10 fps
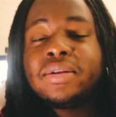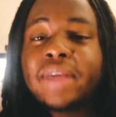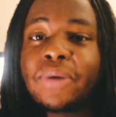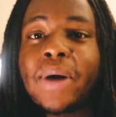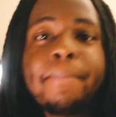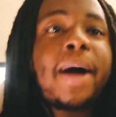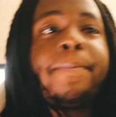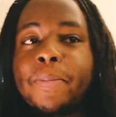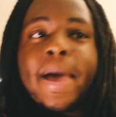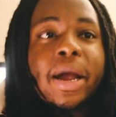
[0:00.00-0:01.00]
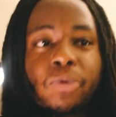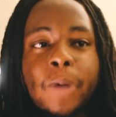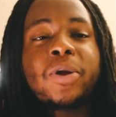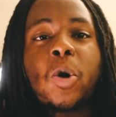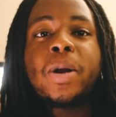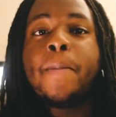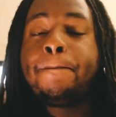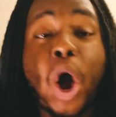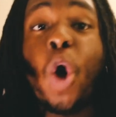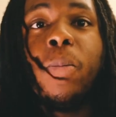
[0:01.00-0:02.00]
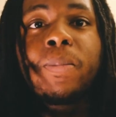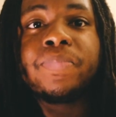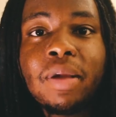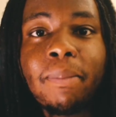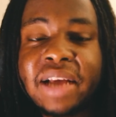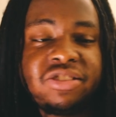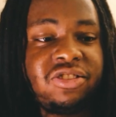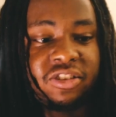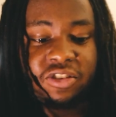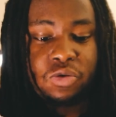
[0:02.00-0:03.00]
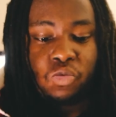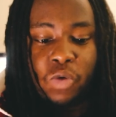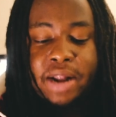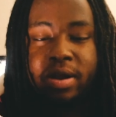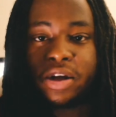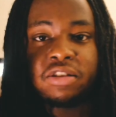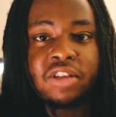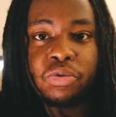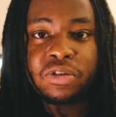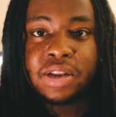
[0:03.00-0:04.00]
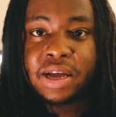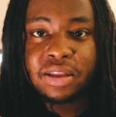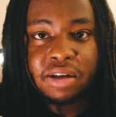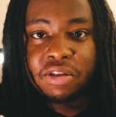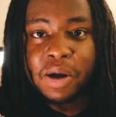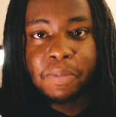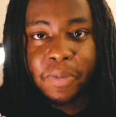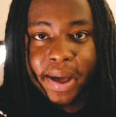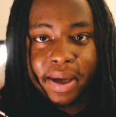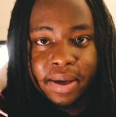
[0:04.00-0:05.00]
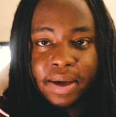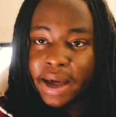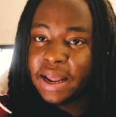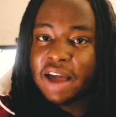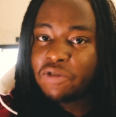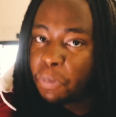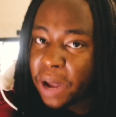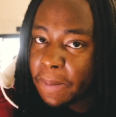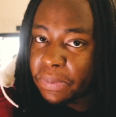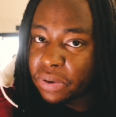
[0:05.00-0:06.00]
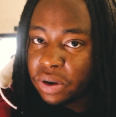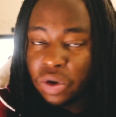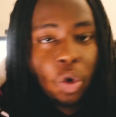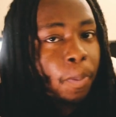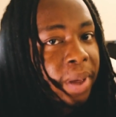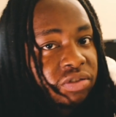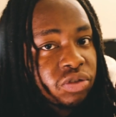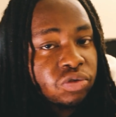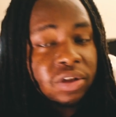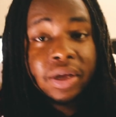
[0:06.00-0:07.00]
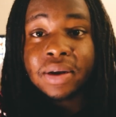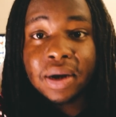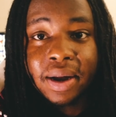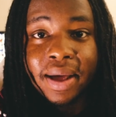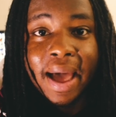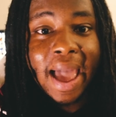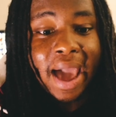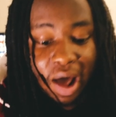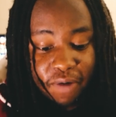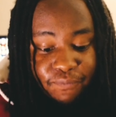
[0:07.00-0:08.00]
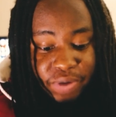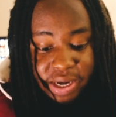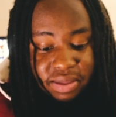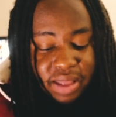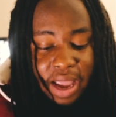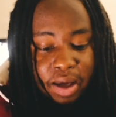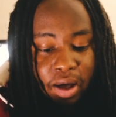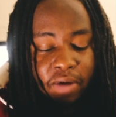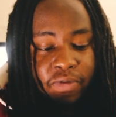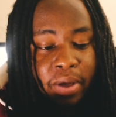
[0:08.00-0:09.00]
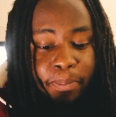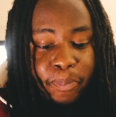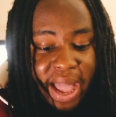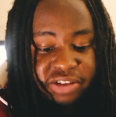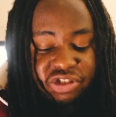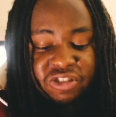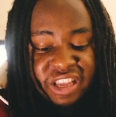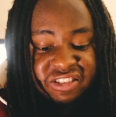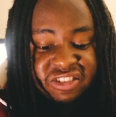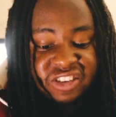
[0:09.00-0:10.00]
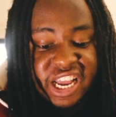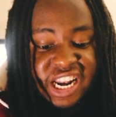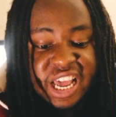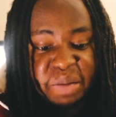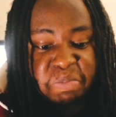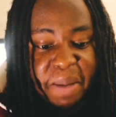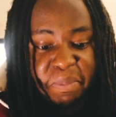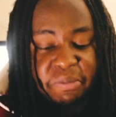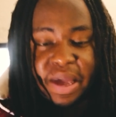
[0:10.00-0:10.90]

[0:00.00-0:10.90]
they grabbed my book bag and ripped it open and boom! The matches just sitting right there because there was nothing else in my book bag. I didn't have no paper, no pencils, none of that. I had a fucking thing of matches sitting in my book